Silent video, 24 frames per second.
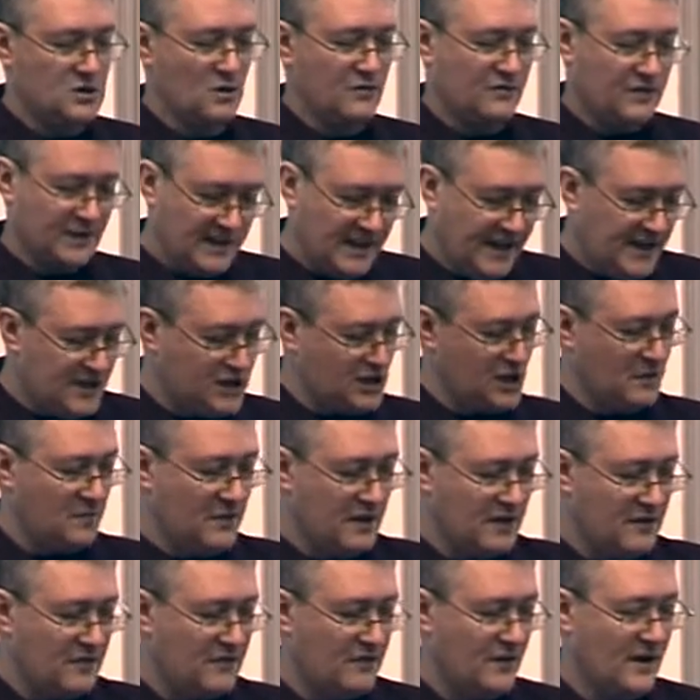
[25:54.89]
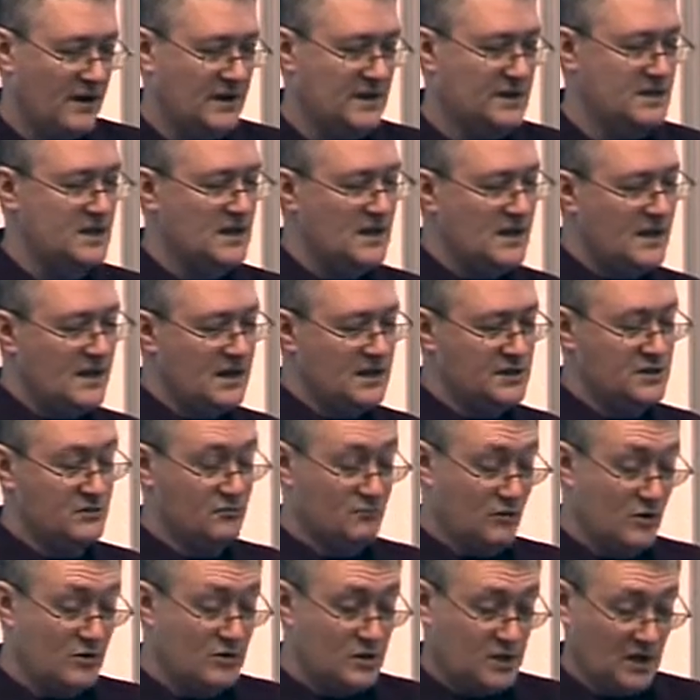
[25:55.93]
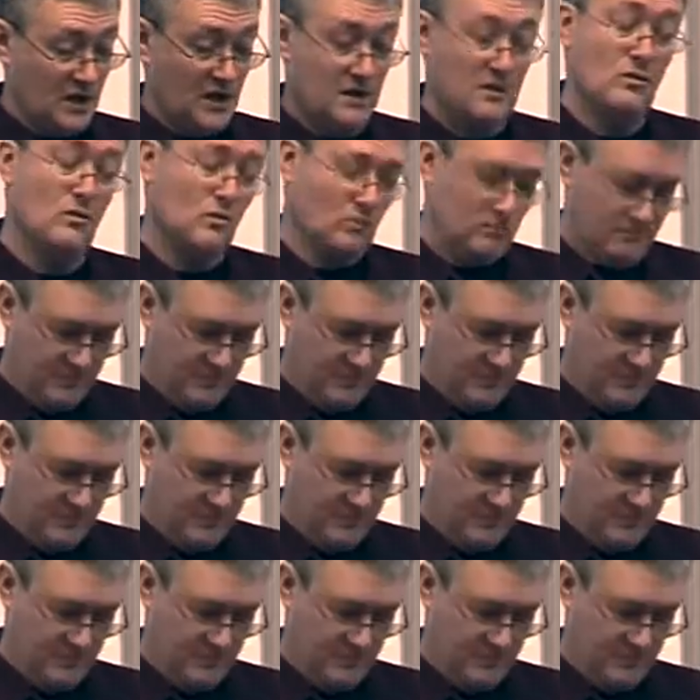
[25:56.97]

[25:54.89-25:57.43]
off the DHCP phase, is the router, or